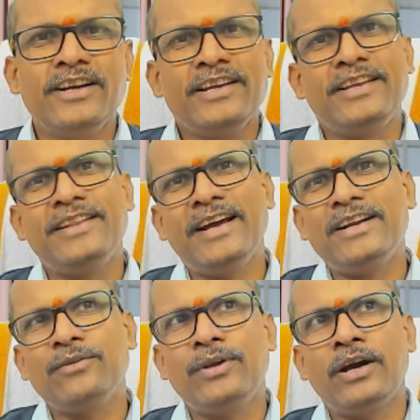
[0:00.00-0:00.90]
In that,
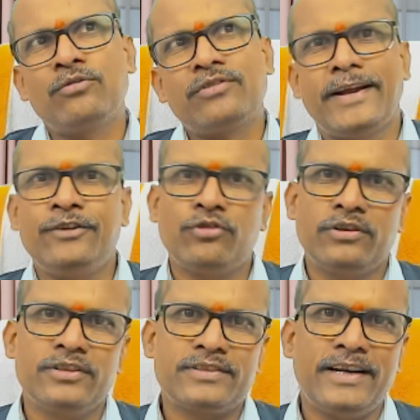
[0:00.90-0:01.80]
we have tried to
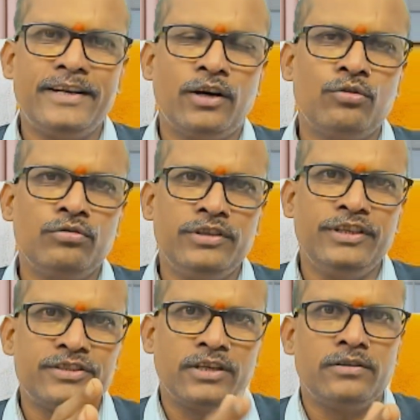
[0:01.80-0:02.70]
understand how
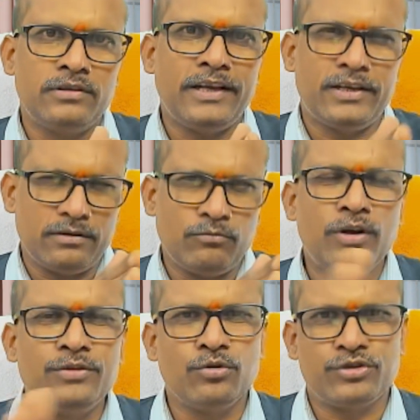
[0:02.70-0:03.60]
each, like
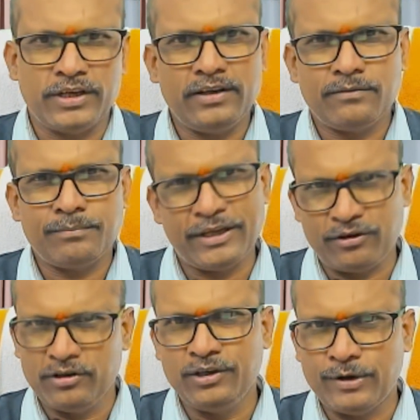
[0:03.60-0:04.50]
one dosha,
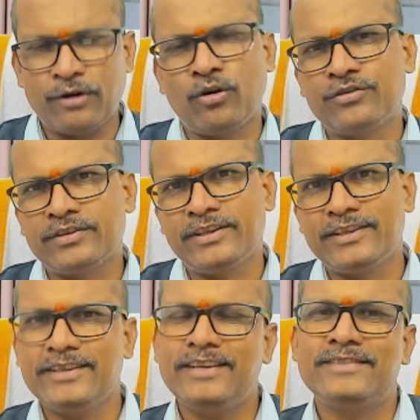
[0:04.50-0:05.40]
particularly we have
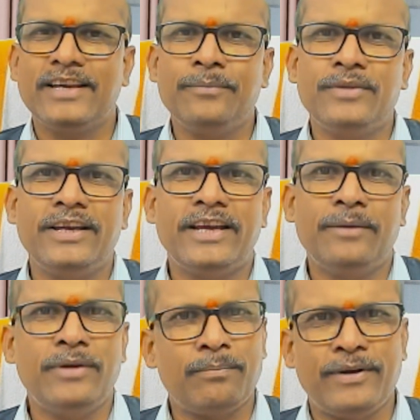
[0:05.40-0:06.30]
concentrated, and same thing can be
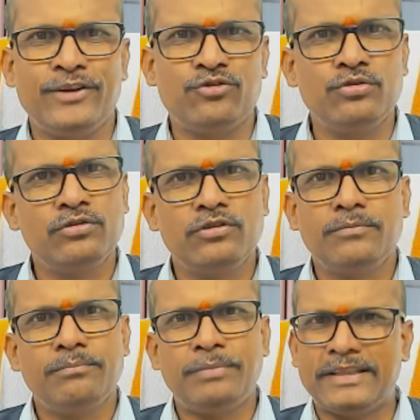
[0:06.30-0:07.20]
applied to
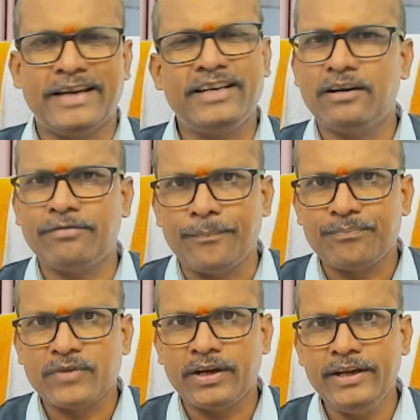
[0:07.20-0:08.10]
Pitta and Kapha,
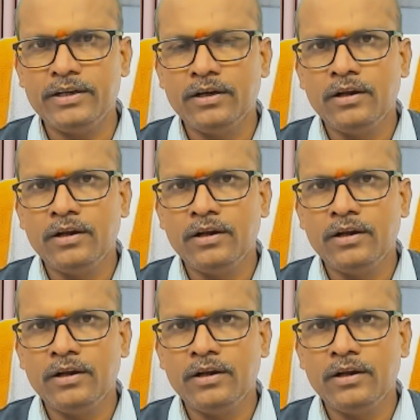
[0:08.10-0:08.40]
right?